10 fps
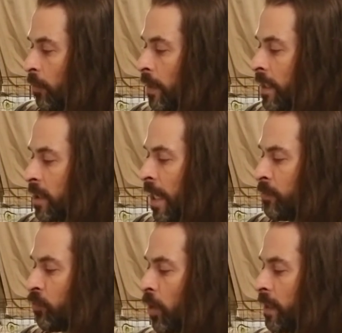Religious
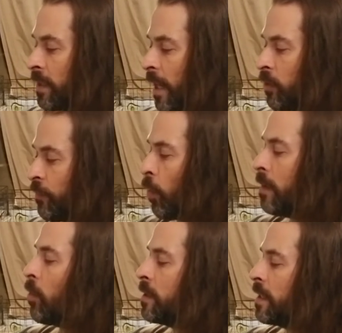names, royalty, titles,
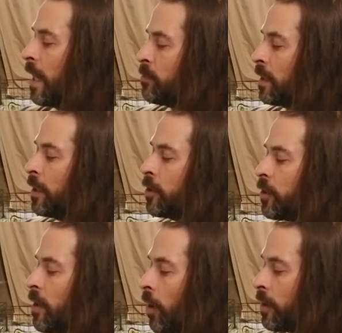foreign words and names,
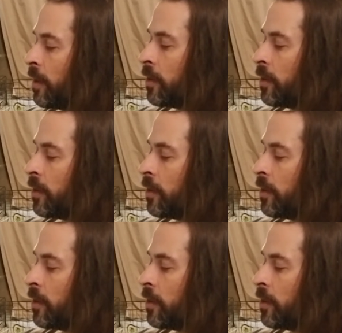literature and art,